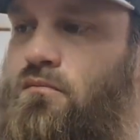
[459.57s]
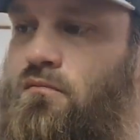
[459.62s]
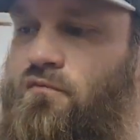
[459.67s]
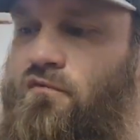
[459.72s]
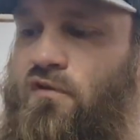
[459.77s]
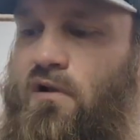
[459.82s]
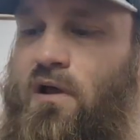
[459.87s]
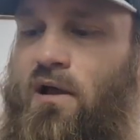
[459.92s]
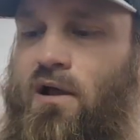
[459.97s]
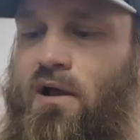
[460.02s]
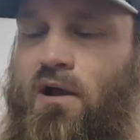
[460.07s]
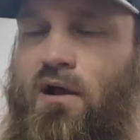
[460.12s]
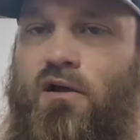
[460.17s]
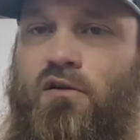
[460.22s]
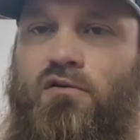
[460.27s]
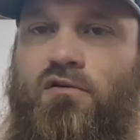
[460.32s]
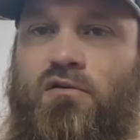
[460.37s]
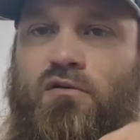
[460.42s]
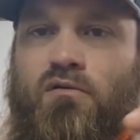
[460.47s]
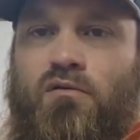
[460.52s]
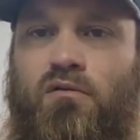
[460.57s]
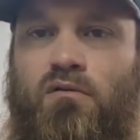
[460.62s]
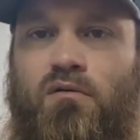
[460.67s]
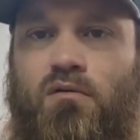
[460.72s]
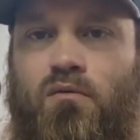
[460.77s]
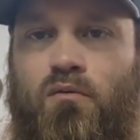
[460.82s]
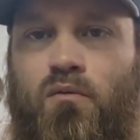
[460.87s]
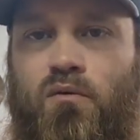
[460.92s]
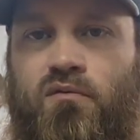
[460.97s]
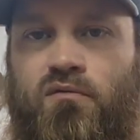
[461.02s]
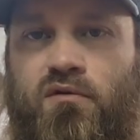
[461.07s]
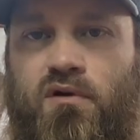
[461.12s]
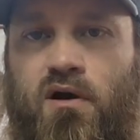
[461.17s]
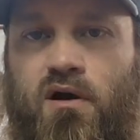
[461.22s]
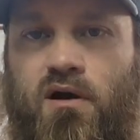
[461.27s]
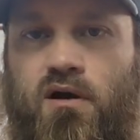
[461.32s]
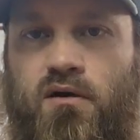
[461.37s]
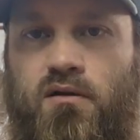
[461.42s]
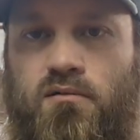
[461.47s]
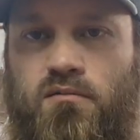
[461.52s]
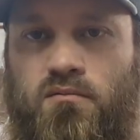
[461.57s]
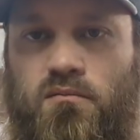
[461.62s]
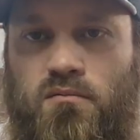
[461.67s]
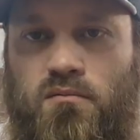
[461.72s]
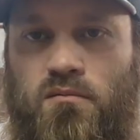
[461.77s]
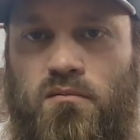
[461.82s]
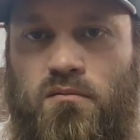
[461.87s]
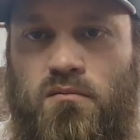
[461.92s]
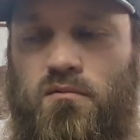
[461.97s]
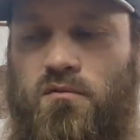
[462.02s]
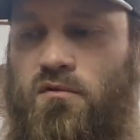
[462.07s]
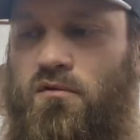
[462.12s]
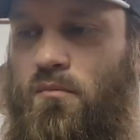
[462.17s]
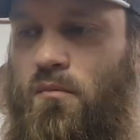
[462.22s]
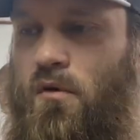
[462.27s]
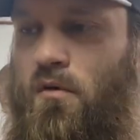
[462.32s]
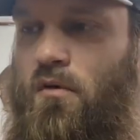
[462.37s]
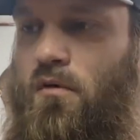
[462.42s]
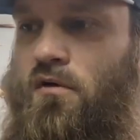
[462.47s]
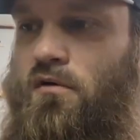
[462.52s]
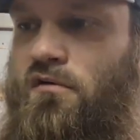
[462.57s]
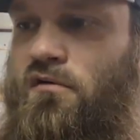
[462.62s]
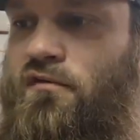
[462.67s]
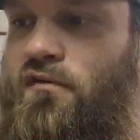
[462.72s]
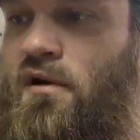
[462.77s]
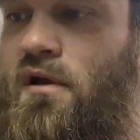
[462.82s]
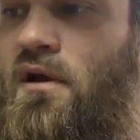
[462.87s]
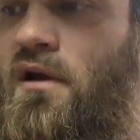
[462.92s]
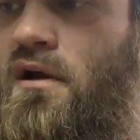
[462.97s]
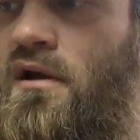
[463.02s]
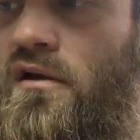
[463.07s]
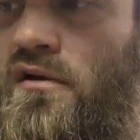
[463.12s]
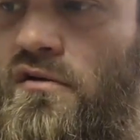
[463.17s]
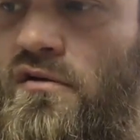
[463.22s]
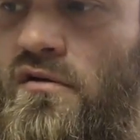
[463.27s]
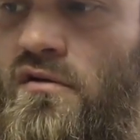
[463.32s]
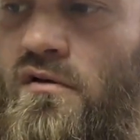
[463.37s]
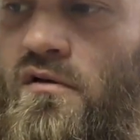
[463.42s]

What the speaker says: flash, we've got some orange flash